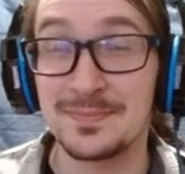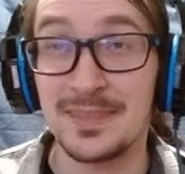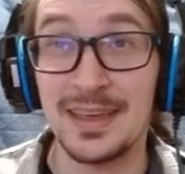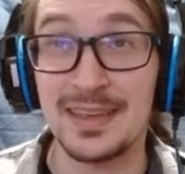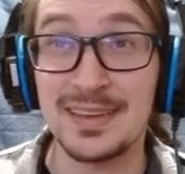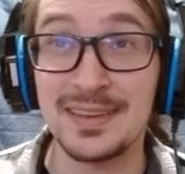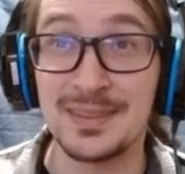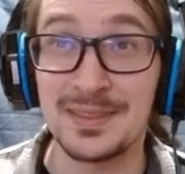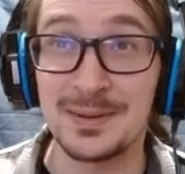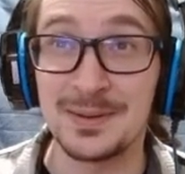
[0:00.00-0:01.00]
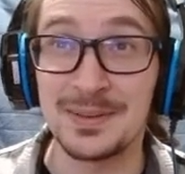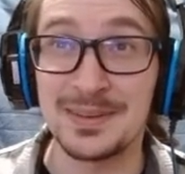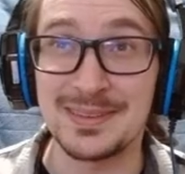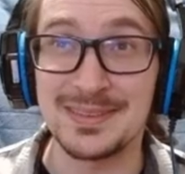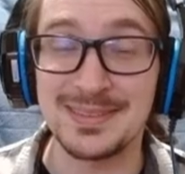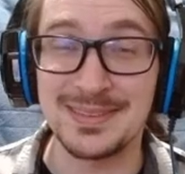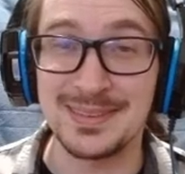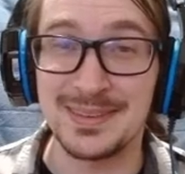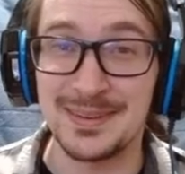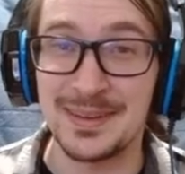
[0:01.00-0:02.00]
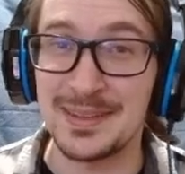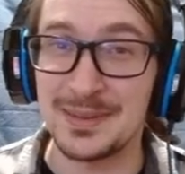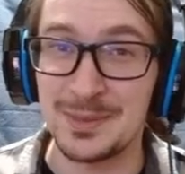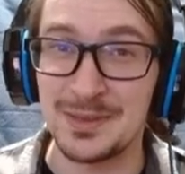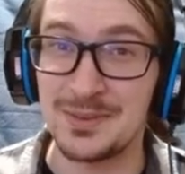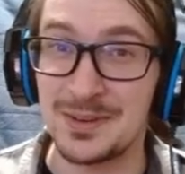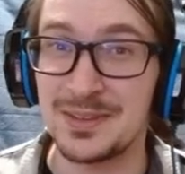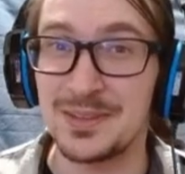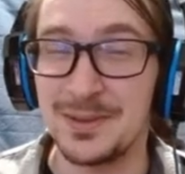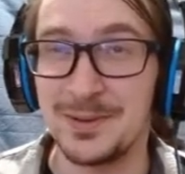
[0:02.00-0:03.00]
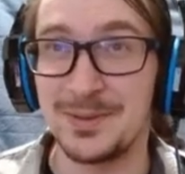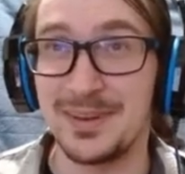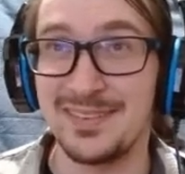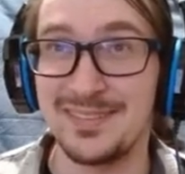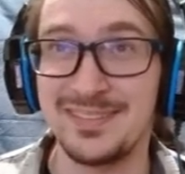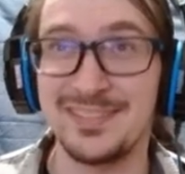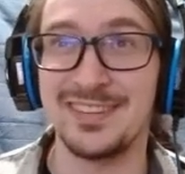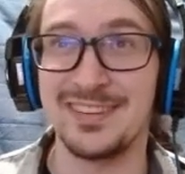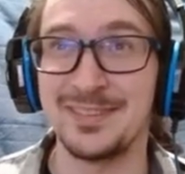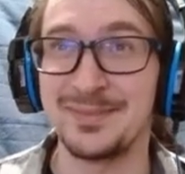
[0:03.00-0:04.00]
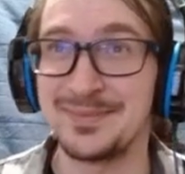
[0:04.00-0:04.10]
I get it though. Like, you know, I like being very alone and, you know,